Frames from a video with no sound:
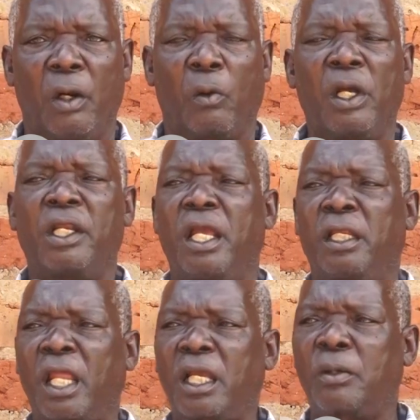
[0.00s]
when
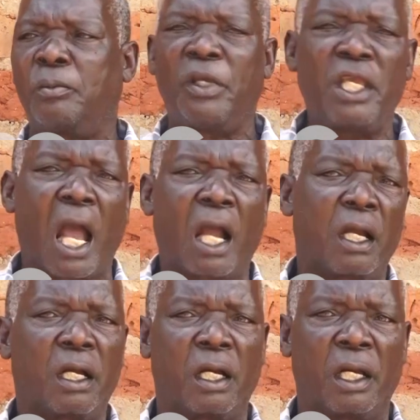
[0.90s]
they take beer,
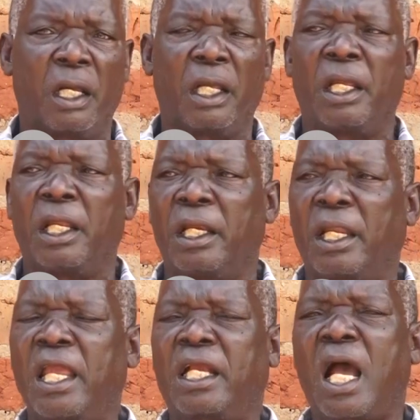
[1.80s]

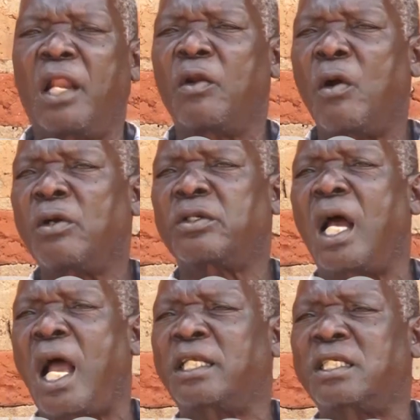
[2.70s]
they cannot
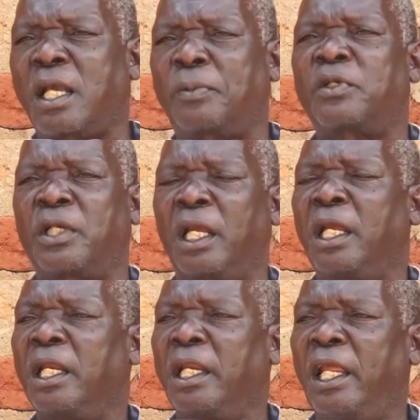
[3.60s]
accept
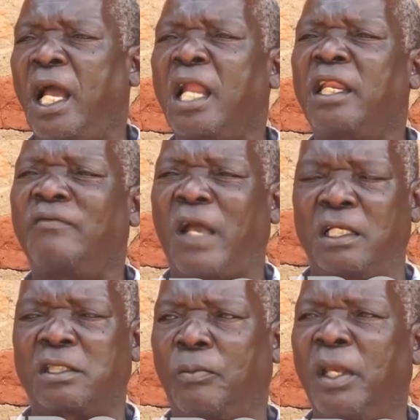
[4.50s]
the
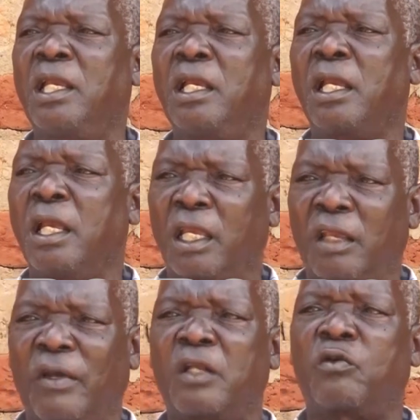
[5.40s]
advice being
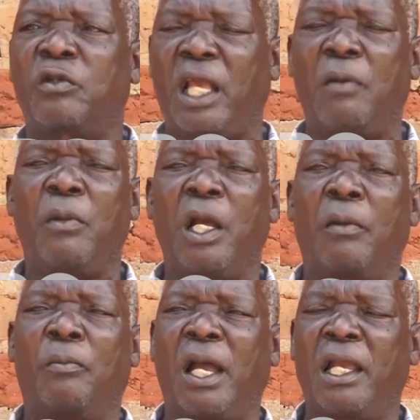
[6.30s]
given to them
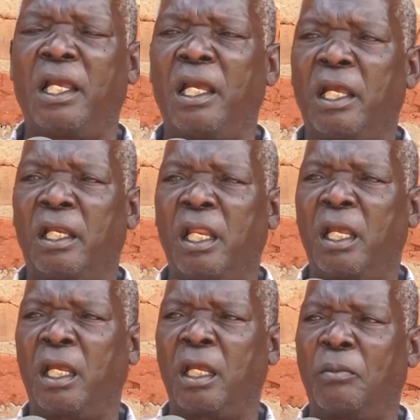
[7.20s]
by
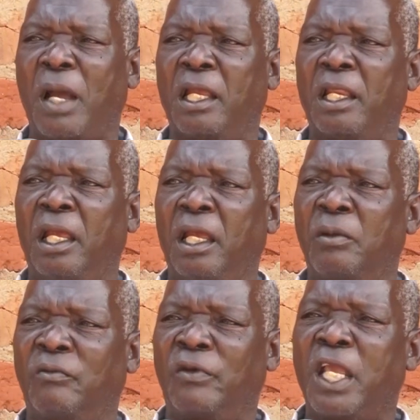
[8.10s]
the, uh, by the
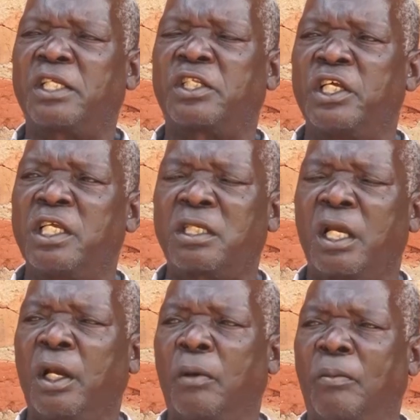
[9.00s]
VHTs,
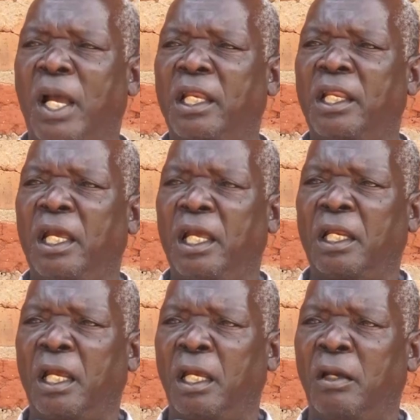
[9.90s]
by
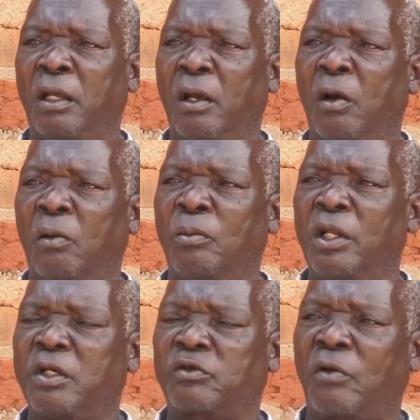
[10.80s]
the uh,
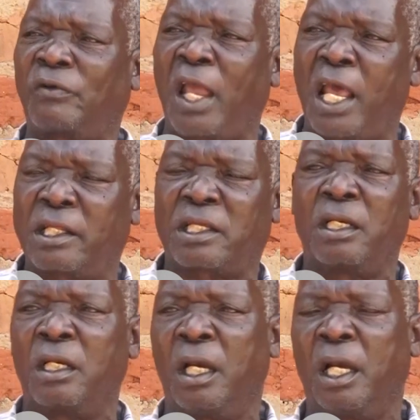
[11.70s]
Ministry of Health,
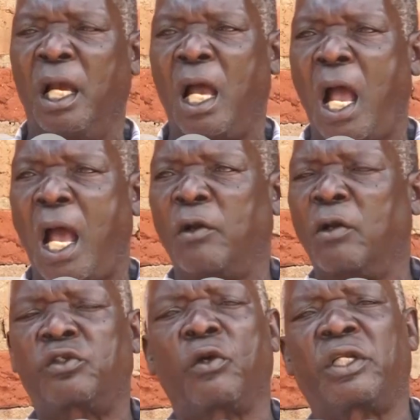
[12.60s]
and
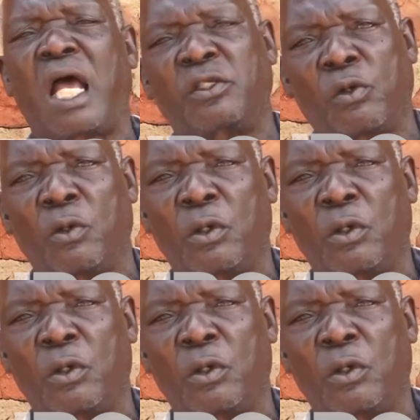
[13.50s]
also TASO.